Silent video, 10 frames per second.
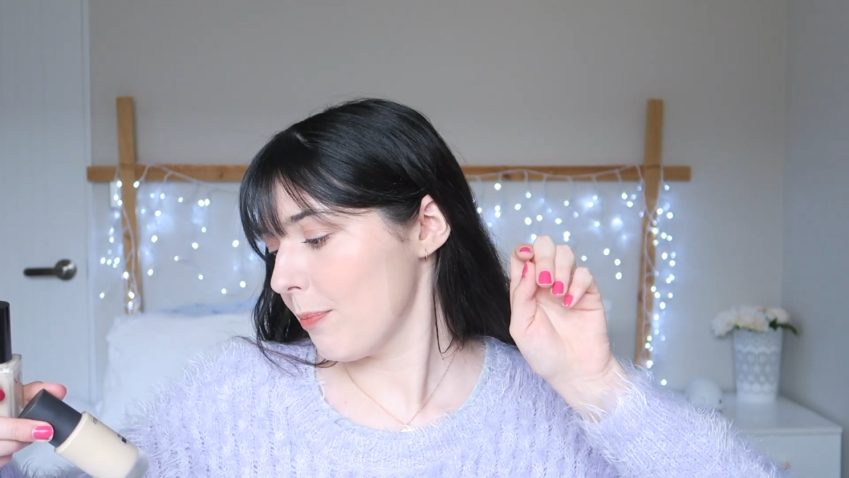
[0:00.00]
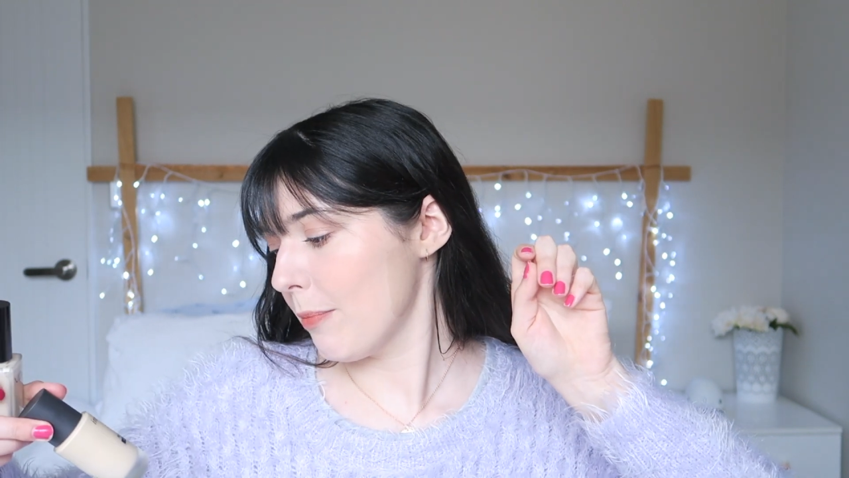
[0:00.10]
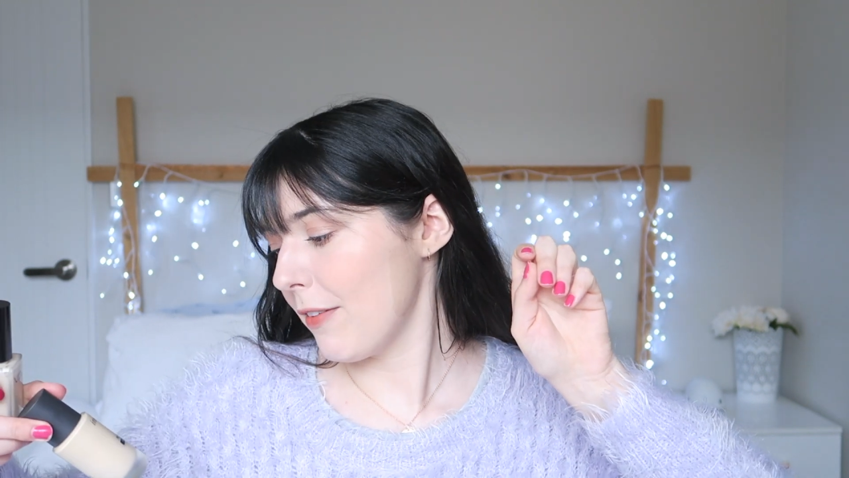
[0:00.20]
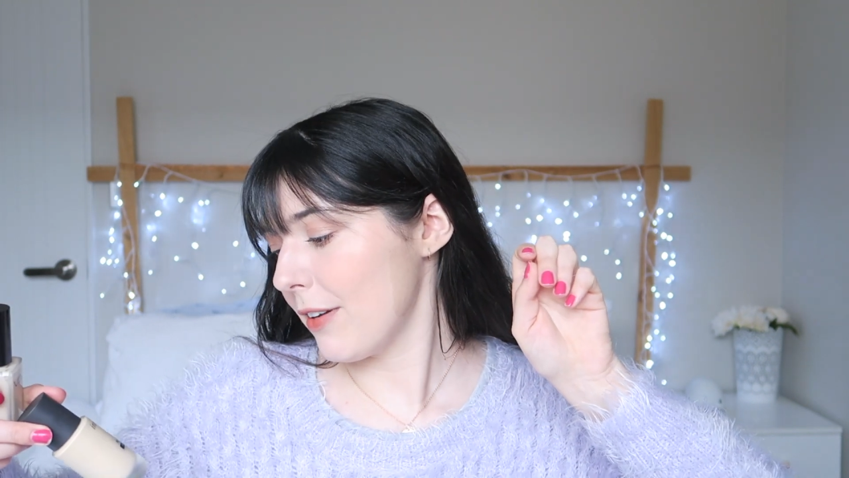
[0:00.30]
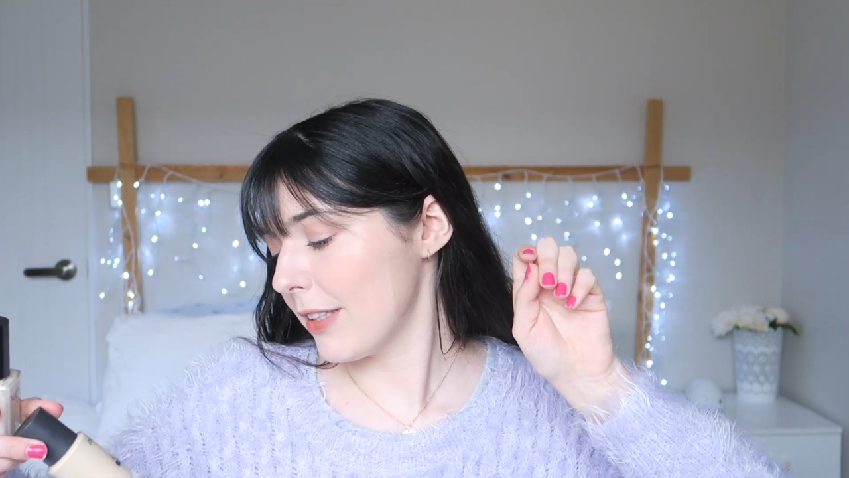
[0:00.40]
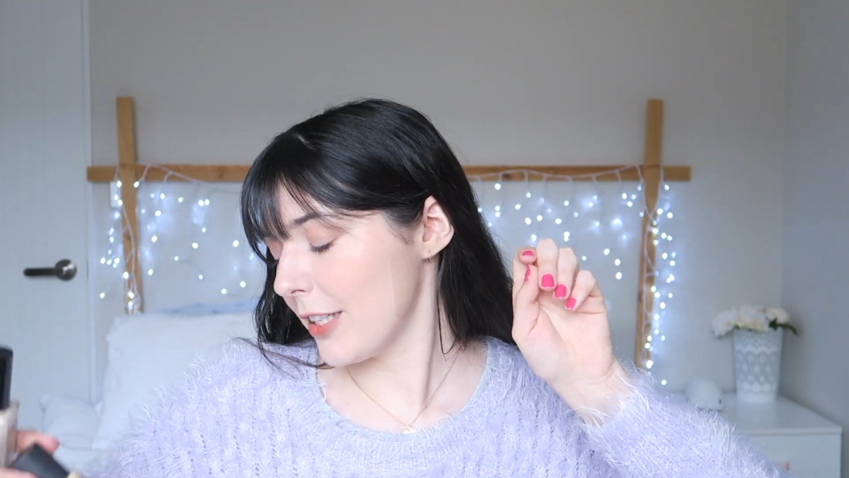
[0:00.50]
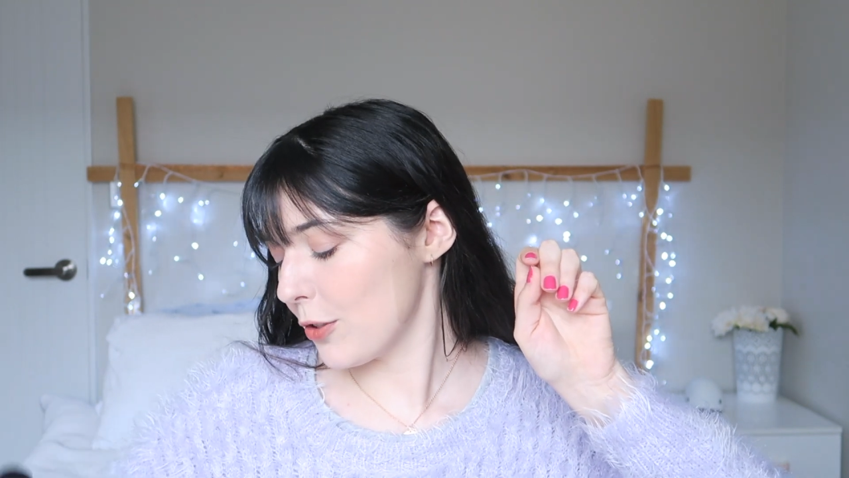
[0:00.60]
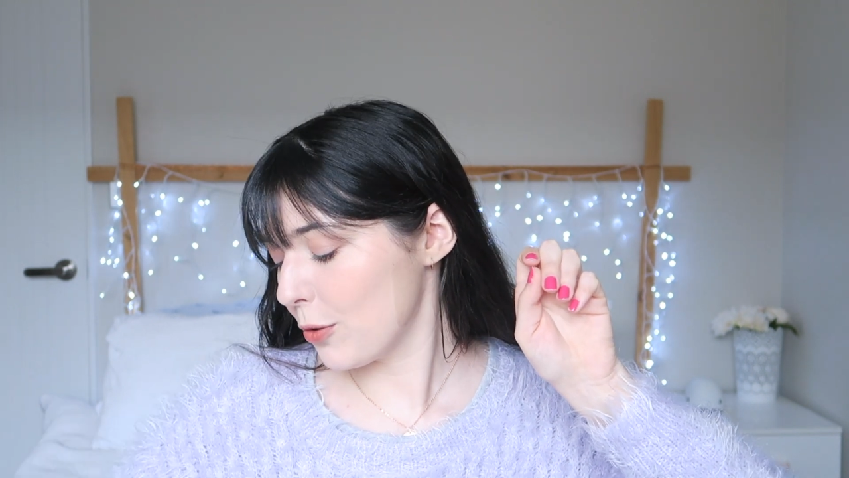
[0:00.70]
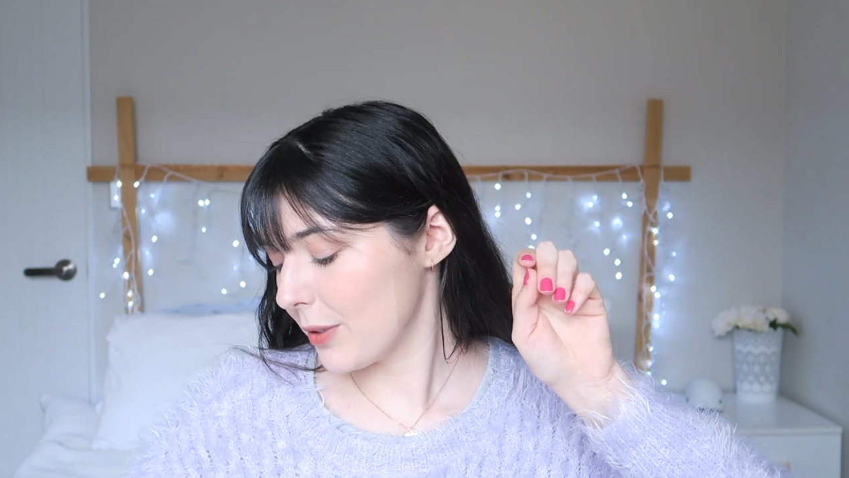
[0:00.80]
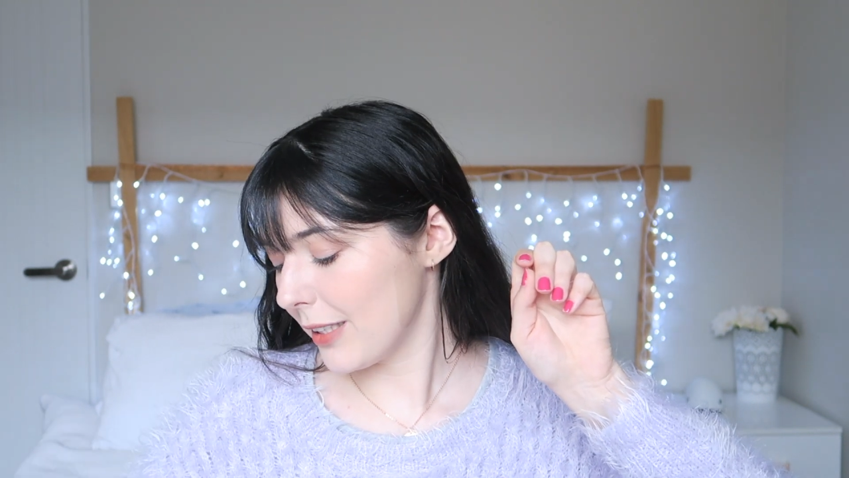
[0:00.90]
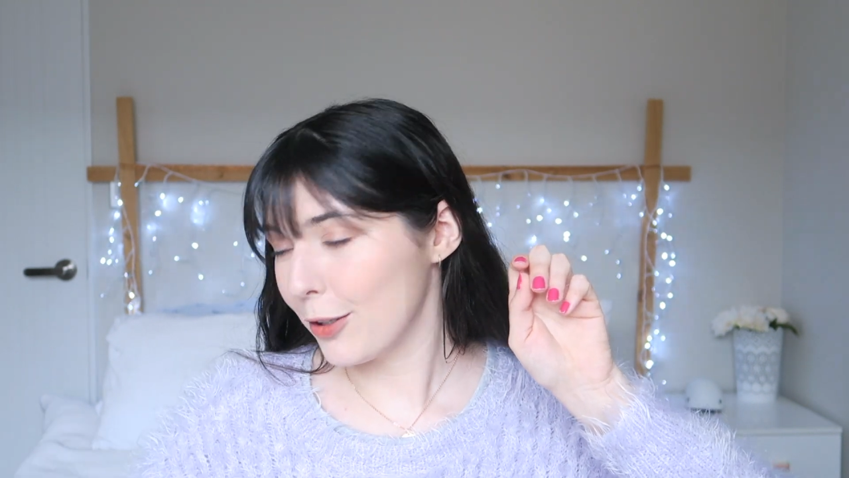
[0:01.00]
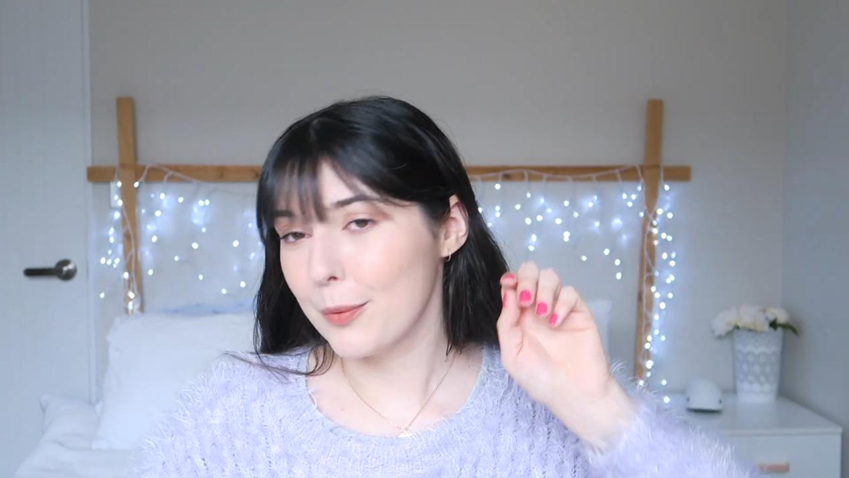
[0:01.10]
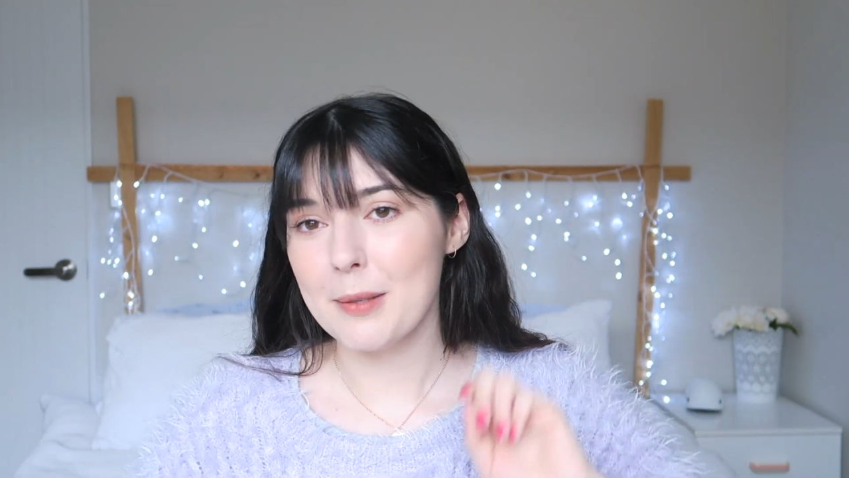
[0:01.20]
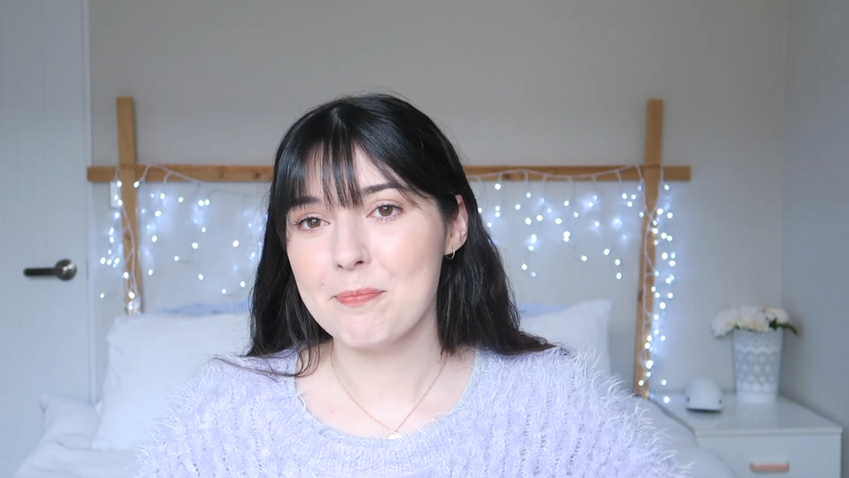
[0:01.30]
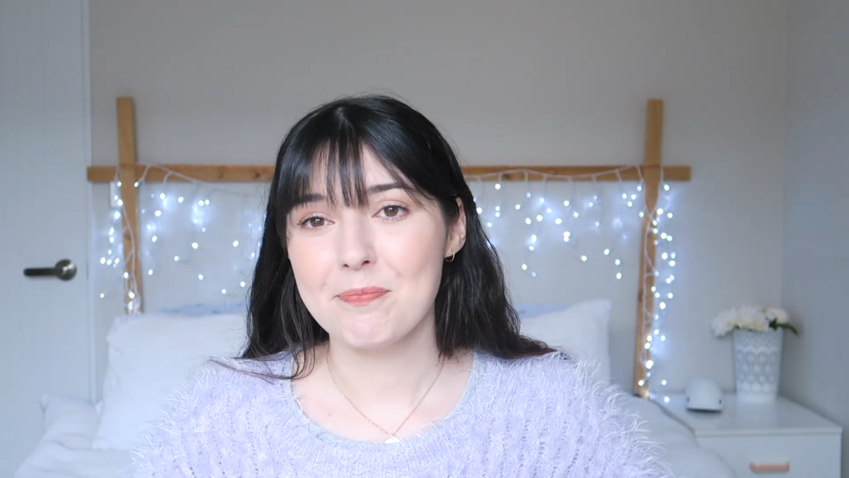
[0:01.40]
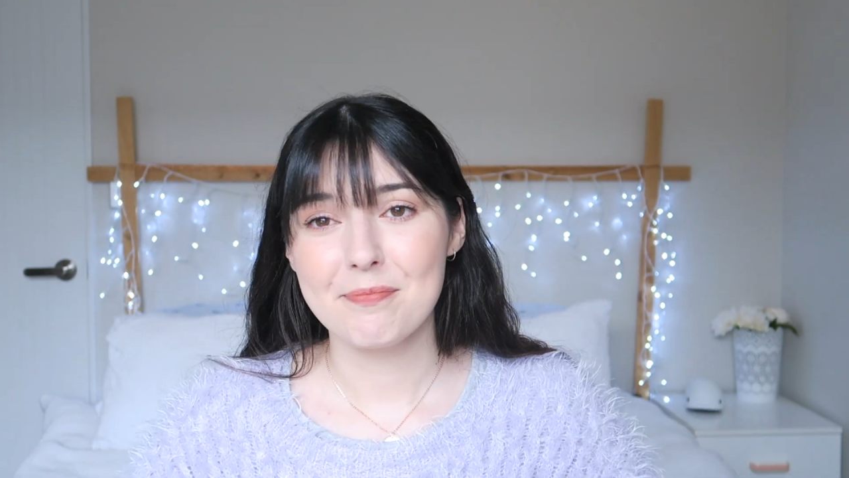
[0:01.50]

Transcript: My Foundation All Day Long Wear.